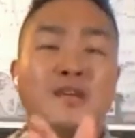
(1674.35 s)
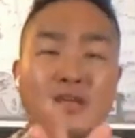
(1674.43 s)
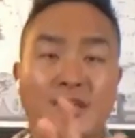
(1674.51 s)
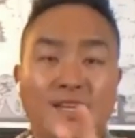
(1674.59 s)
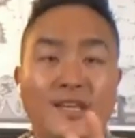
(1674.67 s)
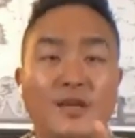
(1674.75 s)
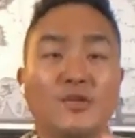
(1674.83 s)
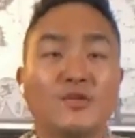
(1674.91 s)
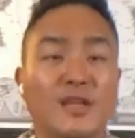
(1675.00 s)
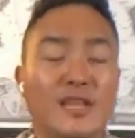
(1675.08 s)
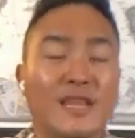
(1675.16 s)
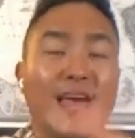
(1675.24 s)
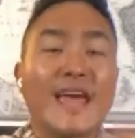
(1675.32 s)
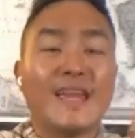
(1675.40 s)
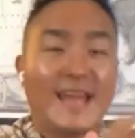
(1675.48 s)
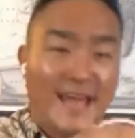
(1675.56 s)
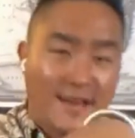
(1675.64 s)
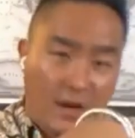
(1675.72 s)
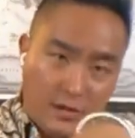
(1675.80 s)
yield lane
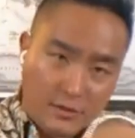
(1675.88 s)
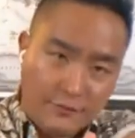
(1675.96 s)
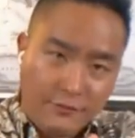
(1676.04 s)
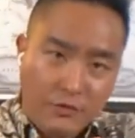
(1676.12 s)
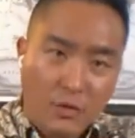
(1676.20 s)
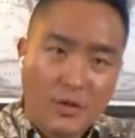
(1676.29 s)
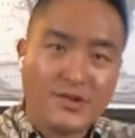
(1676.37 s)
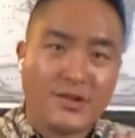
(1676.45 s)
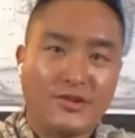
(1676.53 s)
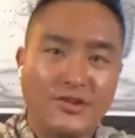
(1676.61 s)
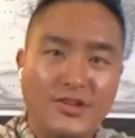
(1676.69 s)
and on the floor it says